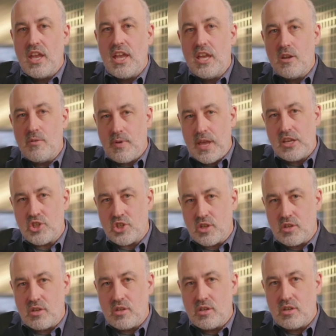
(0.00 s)

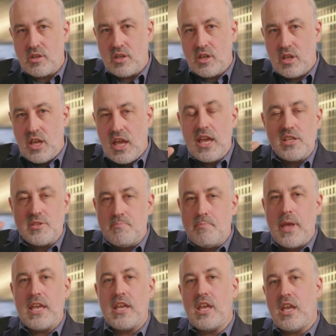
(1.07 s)
Innovation is
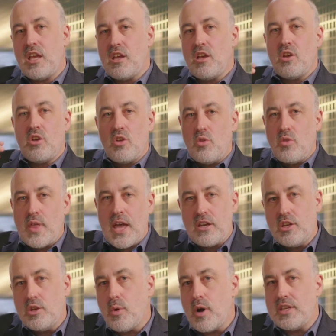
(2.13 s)
making that
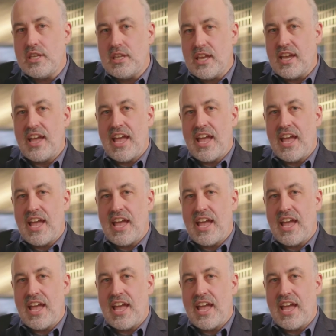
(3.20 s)
new idea